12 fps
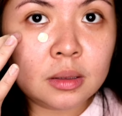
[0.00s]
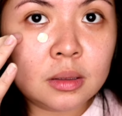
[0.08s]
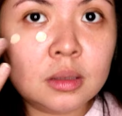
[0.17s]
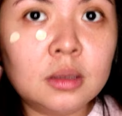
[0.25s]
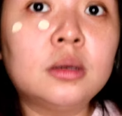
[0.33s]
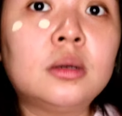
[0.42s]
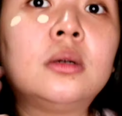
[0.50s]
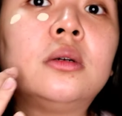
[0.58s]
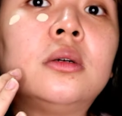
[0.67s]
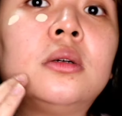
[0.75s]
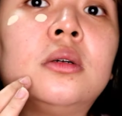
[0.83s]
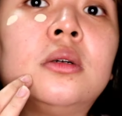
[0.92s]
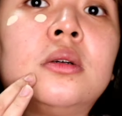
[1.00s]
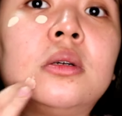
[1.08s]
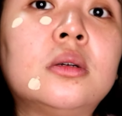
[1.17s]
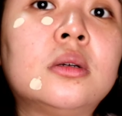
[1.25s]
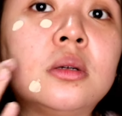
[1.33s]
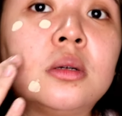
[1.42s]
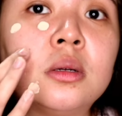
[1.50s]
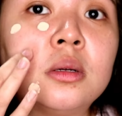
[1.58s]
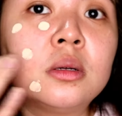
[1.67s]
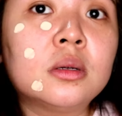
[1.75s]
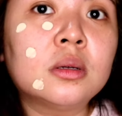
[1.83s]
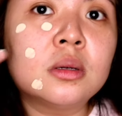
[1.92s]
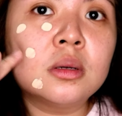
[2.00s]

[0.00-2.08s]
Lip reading: [no speech]